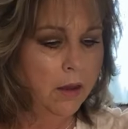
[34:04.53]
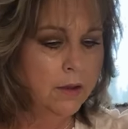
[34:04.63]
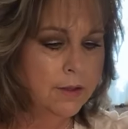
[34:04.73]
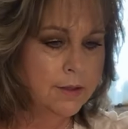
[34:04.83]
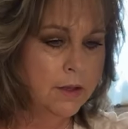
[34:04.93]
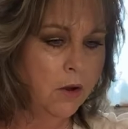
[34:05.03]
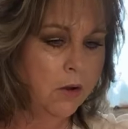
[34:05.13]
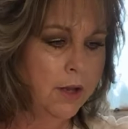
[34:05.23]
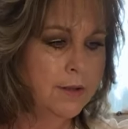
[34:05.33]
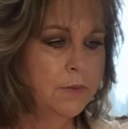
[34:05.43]
So I'll
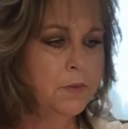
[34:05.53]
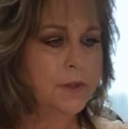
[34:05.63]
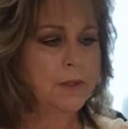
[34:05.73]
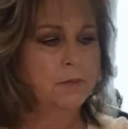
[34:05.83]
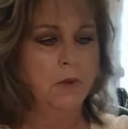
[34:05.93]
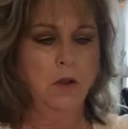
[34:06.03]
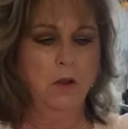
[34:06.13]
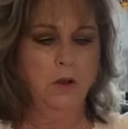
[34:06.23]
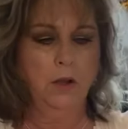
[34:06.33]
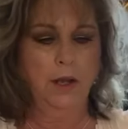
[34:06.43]
get some
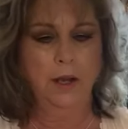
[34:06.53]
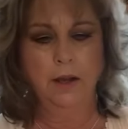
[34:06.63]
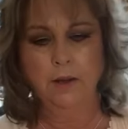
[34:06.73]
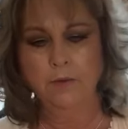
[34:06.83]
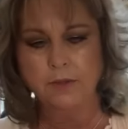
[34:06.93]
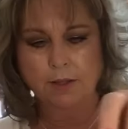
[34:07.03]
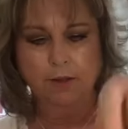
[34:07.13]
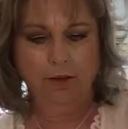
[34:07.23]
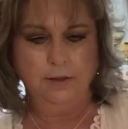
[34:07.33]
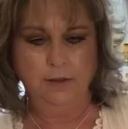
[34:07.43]
smaller leaves.
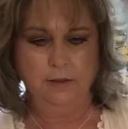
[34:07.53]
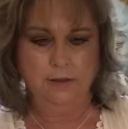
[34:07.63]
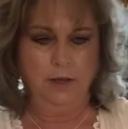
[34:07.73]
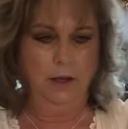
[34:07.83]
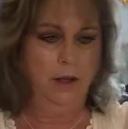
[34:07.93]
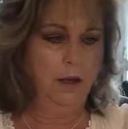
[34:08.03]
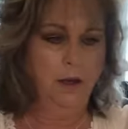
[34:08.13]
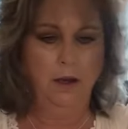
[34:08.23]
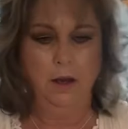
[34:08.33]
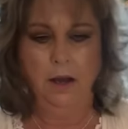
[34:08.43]
Let's see.
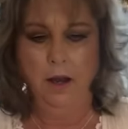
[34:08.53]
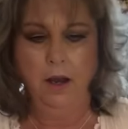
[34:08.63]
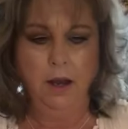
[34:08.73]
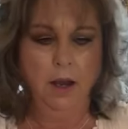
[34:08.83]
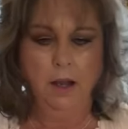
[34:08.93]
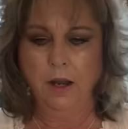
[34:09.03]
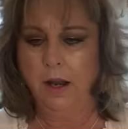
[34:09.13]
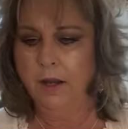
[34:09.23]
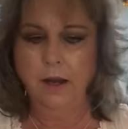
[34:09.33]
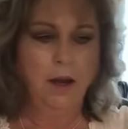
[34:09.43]
And then
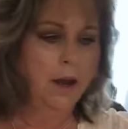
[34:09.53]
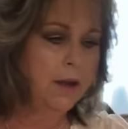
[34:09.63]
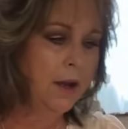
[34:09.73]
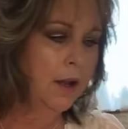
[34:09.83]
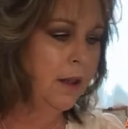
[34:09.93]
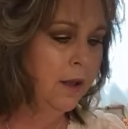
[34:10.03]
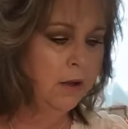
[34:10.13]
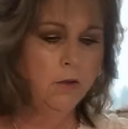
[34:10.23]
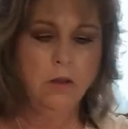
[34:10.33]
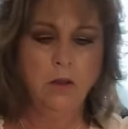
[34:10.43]
I think I need a
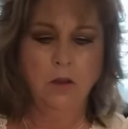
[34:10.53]
little